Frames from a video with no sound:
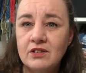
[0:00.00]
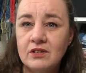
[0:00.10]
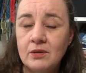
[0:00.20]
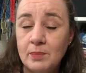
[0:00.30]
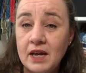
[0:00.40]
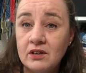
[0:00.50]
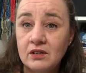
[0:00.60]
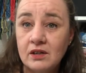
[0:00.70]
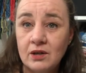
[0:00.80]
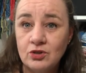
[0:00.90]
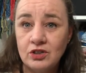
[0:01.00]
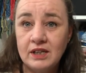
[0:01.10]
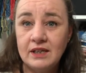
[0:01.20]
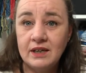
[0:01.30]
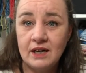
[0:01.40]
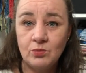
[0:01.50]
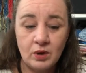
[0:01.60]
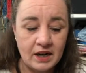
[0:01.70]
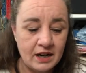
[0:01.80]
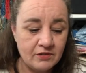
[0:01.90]
the pattern closely and what
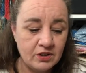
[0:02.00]
I have